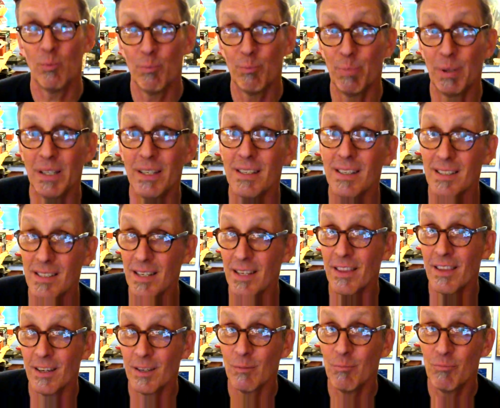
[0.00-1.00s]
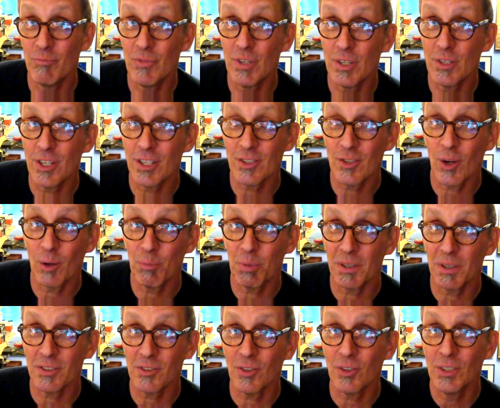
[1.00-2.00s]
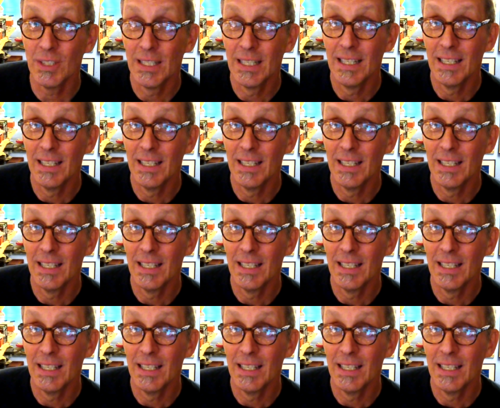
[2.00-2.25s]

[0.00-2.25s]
did the jigsaw puzzle.